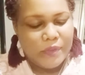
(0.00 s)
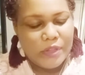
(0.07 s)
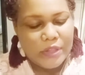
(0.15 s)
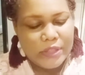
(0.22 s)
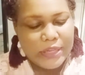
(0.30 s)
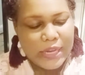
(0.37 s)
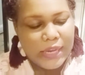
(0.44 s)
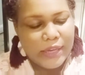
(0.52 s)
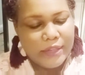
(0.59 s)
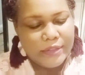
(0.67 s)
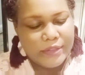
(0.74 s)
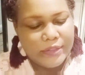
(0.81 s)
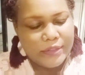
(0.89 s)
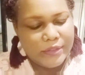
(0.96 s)
your
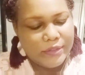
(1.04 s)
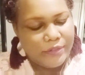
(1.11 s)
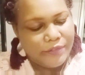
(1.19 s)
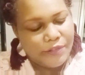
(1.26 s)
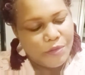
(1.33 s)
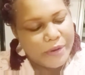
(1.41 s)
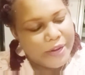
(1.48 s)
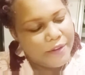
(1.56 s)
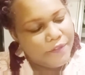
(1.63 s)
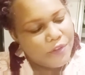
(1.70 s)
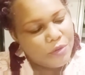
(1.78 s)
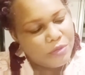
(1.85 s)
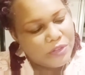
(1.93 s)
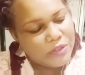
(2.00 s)
days for whenever
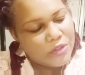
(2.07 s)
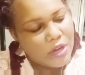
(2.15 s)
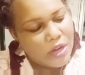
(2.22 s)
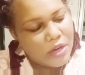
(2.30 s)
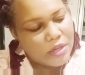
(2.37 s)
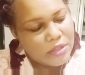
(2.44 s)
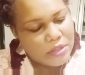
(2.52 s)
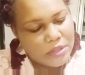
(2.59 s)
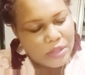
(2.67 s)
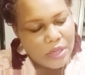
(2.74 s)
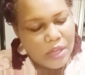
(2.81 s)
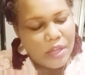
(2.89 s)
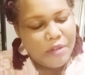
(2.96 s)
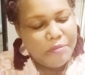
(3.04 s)
you start.
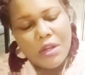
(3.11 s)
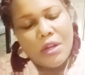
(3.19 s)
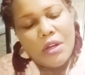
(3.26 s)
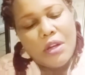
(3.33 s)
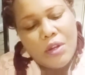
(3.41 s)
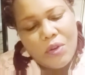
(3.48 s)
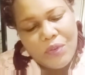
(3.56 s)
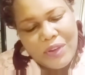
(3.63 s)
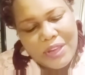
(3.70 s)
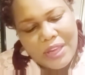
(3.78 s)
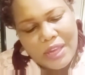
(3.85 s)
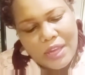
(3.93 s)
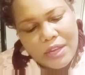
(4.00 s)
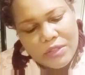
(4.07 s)

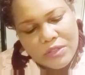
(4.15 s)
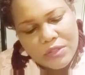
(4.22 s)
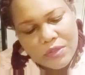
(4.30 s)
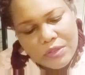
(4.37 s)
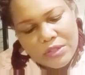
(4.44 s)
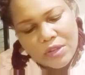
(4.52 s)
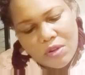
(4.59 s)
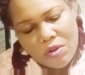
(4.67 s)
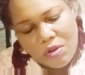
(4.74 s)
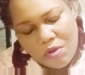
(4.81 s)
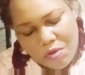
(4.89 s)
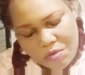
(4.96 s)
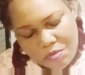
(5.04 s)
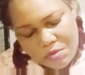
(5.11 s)
Okay, so it's a
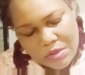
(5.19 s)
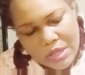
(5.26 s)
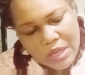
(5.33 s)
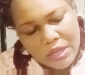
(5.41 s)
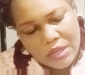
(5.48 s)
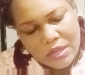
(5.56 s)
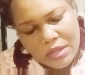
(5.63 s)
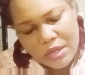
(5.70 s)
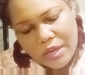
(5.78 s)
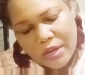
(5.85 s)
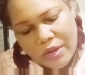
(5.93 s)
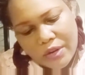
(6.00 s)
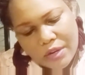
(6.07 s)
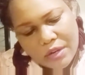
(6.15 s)
whole
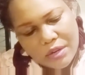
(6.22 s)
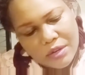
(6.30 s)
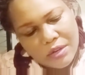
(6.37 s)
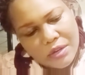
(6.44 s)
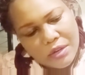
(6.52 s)
year.